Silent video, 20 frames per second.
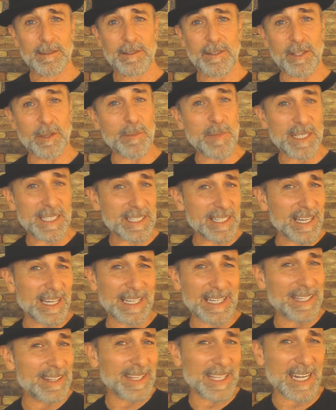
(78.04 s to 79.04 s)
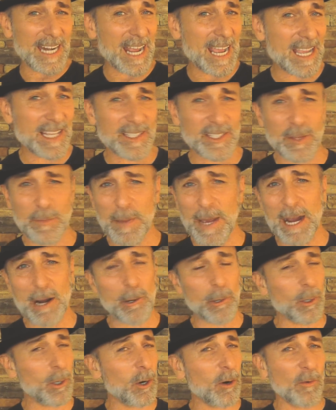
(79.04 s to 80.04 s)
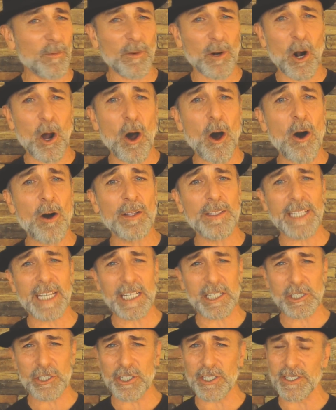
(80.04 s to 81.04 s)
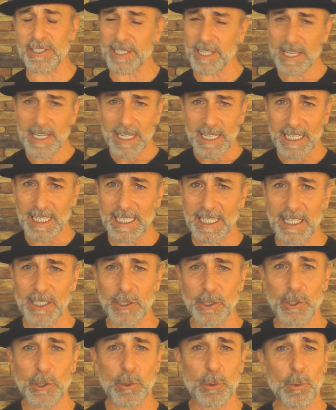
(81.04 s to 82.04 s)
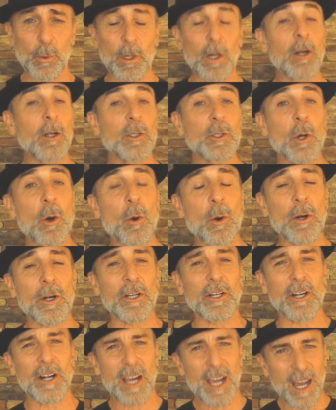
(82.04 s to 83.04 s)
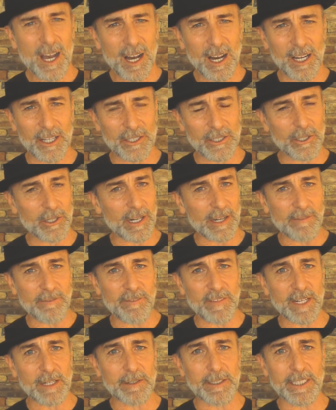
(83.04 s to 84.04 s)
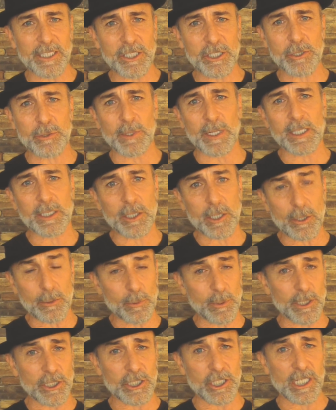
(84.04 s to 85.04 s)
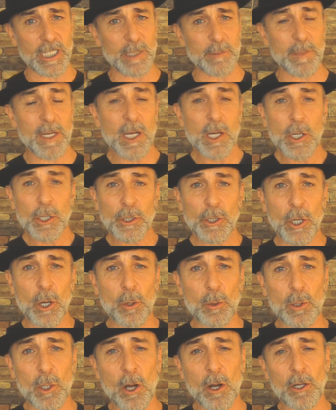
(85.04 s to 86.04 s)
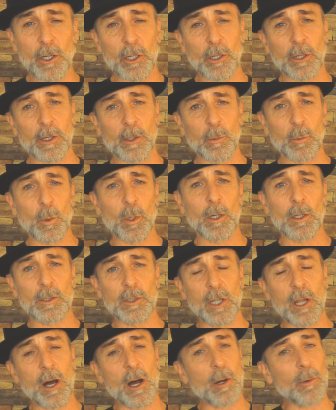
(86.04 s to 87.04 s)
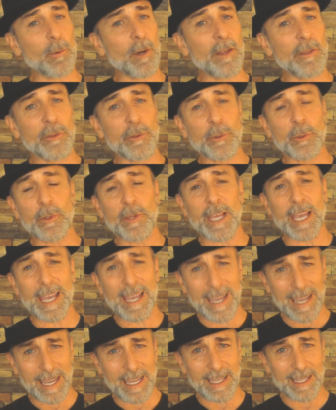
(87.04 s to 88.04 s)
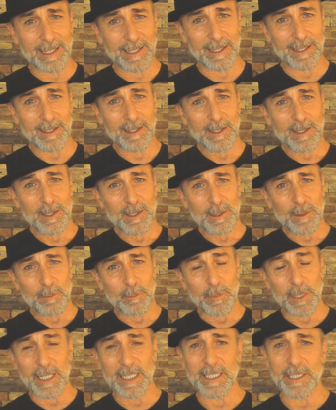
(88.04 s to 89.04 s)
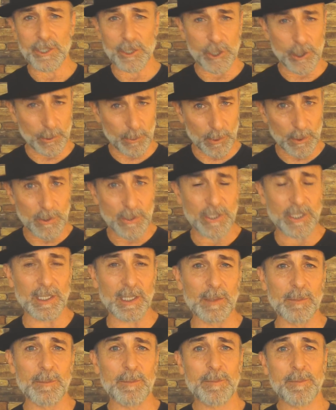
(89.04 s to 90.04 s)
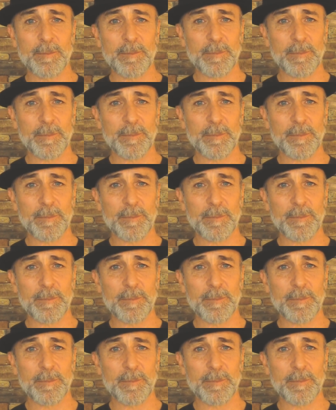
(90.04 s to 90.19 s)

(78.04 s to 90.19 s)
the Messiah that has the power over all nations in a new world order under a very strict regime, no longer in world law run through The Hague, but in Jerusalem.